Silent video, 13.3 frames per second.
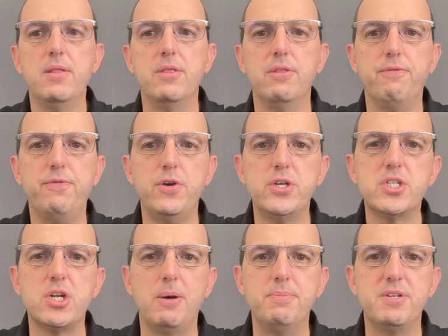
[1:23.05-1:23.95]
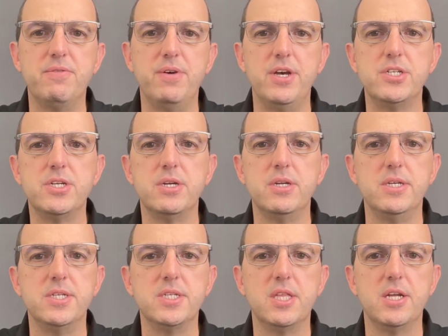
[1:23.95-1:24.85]
The first observation
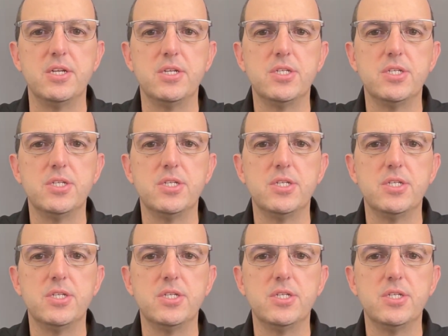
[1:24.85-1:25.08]
is that